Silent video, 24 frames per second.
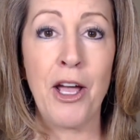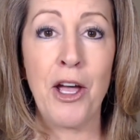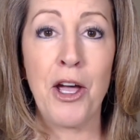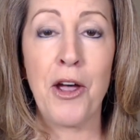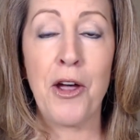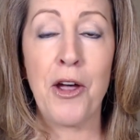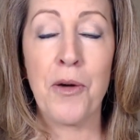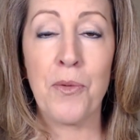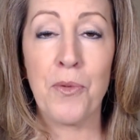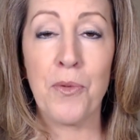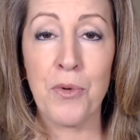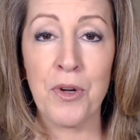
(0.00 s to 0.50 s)

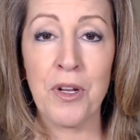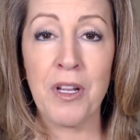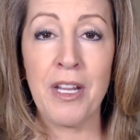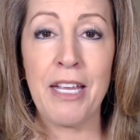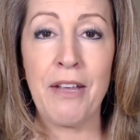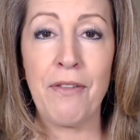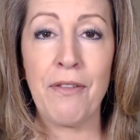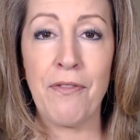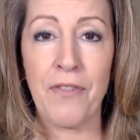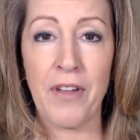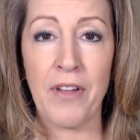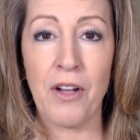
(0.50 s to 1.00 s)
really
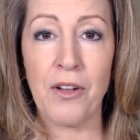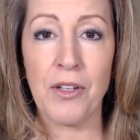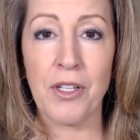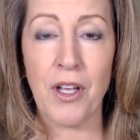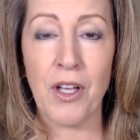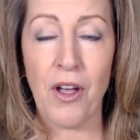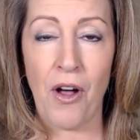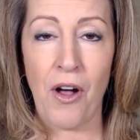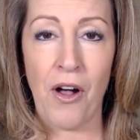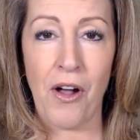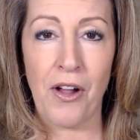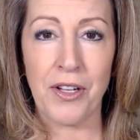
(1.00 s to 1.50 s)
felt
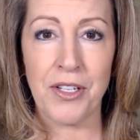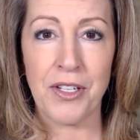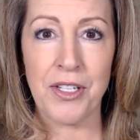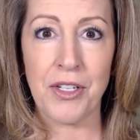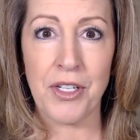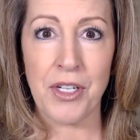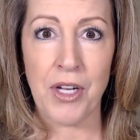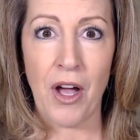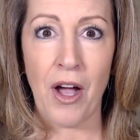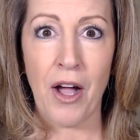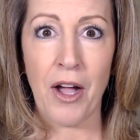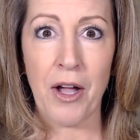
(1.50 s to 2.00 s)
called to
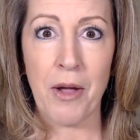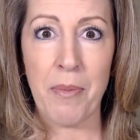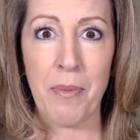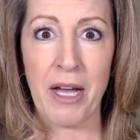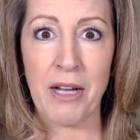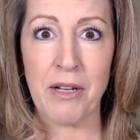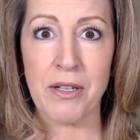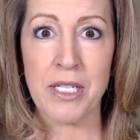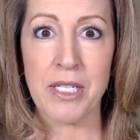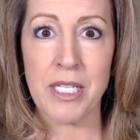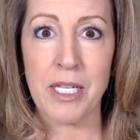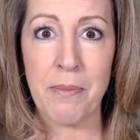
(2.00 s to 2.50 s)
talk
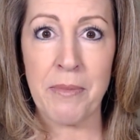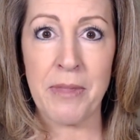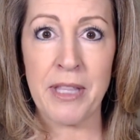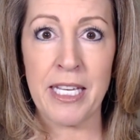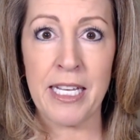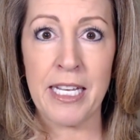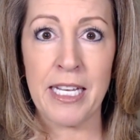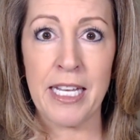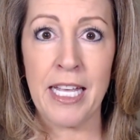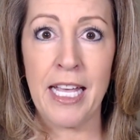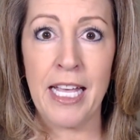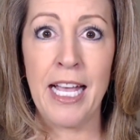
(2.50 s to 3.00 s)
about
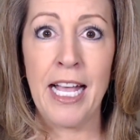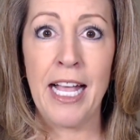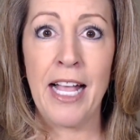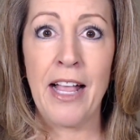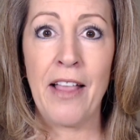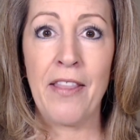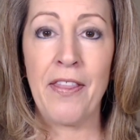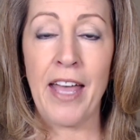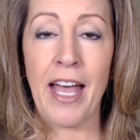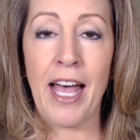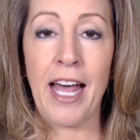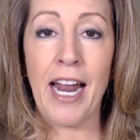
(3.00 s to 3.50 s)
something
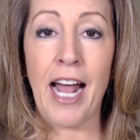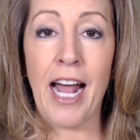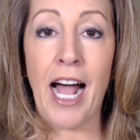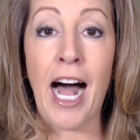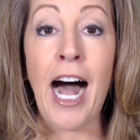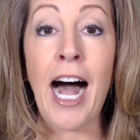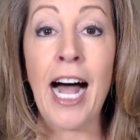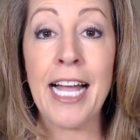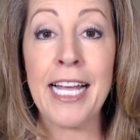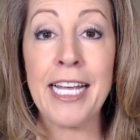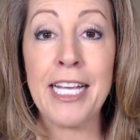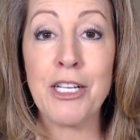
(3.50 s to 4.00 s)
that
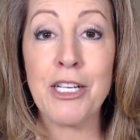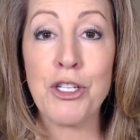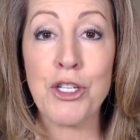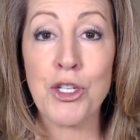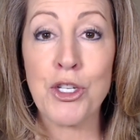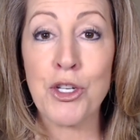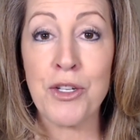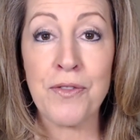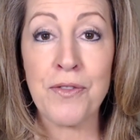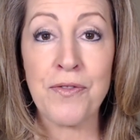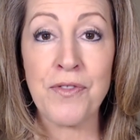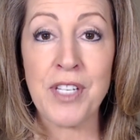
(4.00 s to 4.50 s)
I
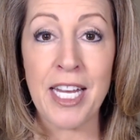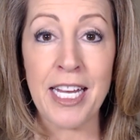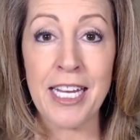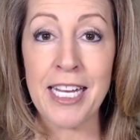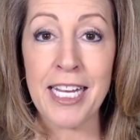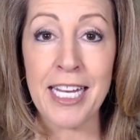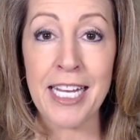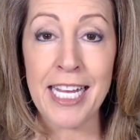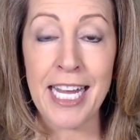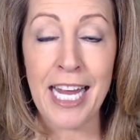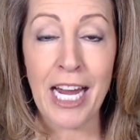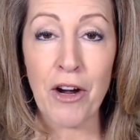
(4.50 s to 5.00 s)
should have
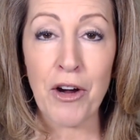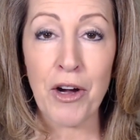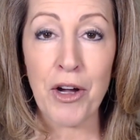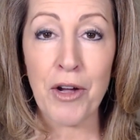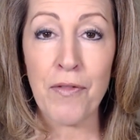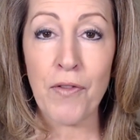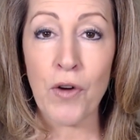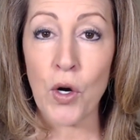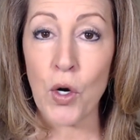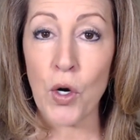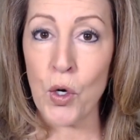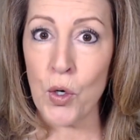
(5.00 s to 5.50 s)
taken care
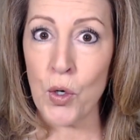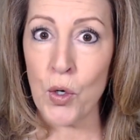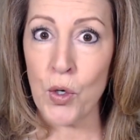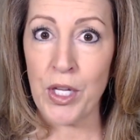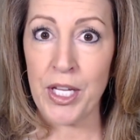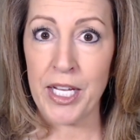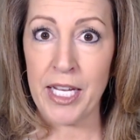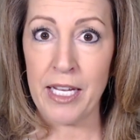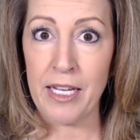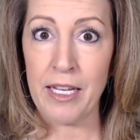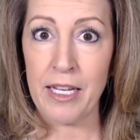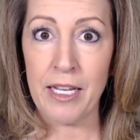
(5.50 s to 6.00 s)
of
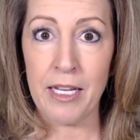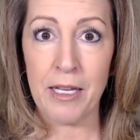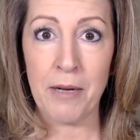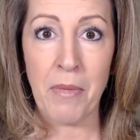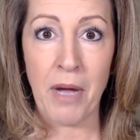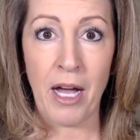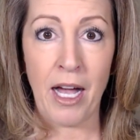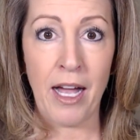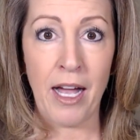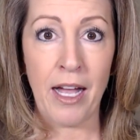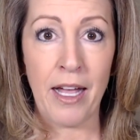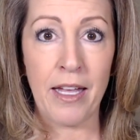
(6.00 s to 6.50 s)
early in
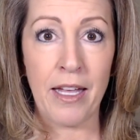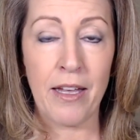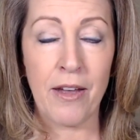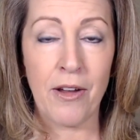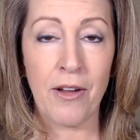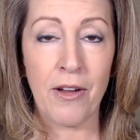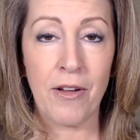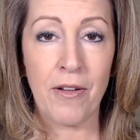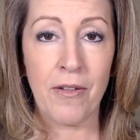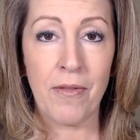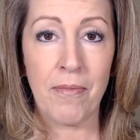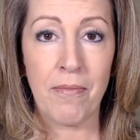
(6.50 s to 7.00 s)
my
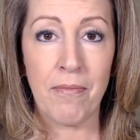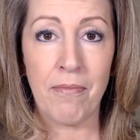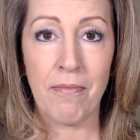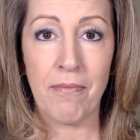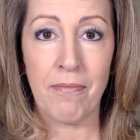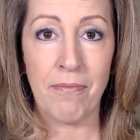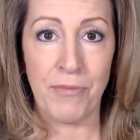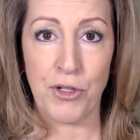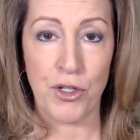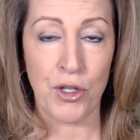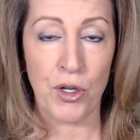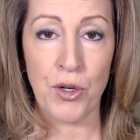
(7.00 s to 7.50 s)

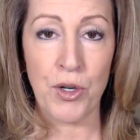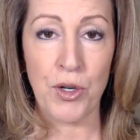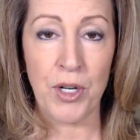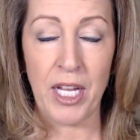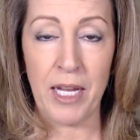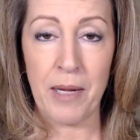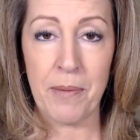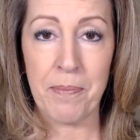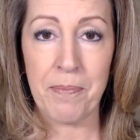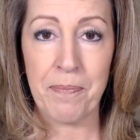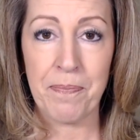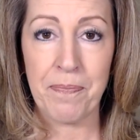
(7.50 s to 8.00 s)
journey.